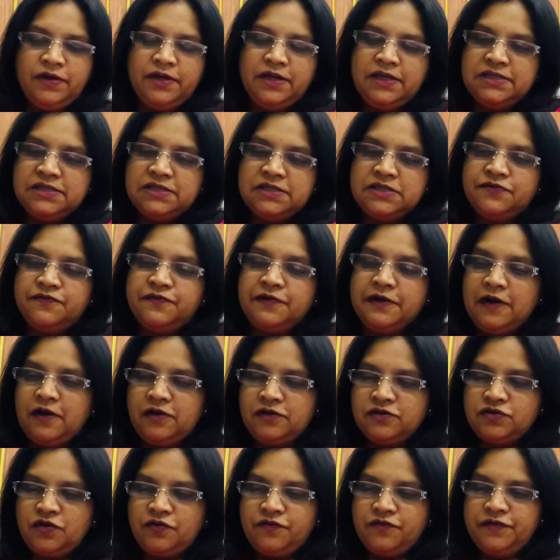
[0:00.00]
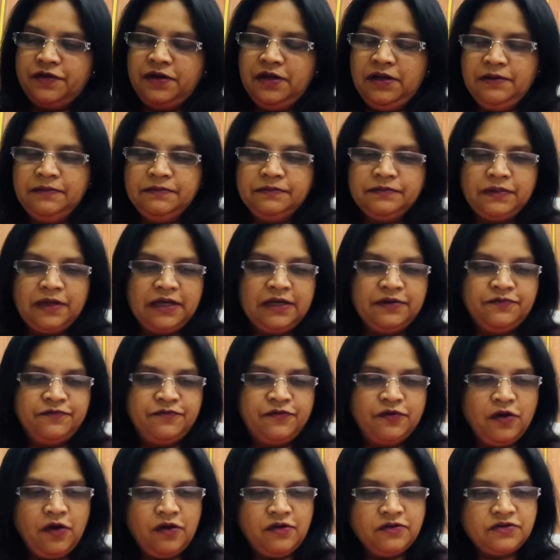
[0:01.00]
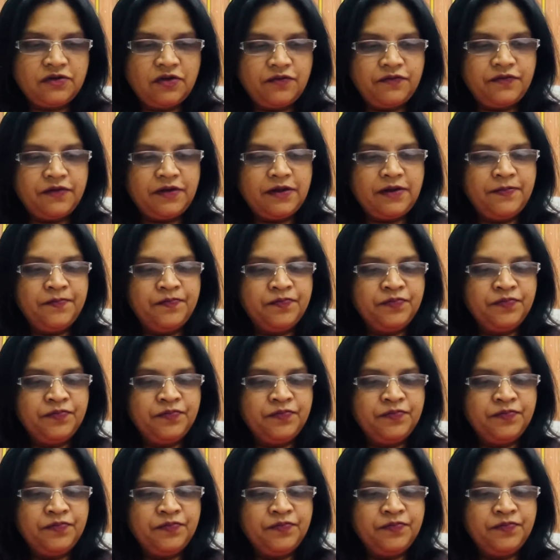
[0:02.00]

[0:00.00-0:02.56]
is philosophy. And philosophy